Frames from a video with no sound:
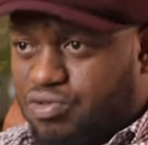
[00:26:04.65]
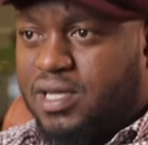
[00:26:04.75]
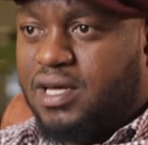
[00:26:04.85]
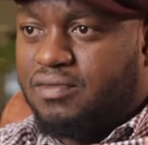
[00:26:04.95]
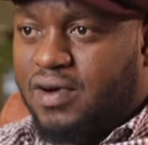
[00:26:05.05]
to
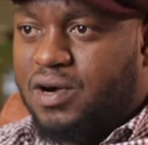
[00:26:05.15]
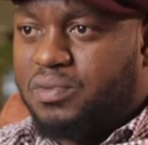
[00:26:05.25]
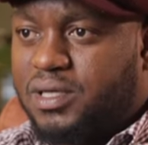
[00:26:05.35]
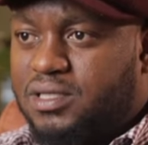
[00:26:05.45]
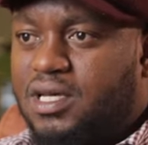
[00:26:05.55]
other
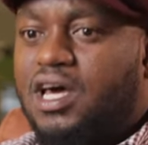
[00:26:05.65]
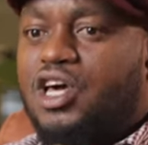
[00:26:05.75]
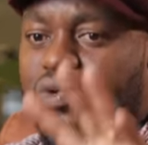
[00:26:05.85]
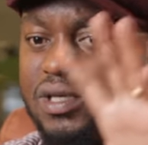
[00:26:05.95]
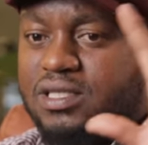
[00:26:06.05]
environments,
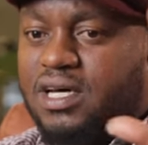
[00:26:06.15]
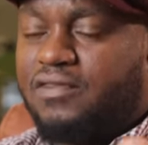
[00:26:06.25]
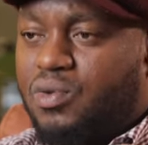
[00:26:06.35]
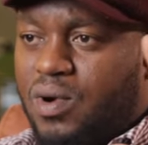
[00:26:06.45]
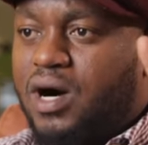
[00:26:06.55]
you
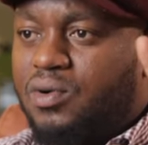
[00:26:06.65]
discover, wow.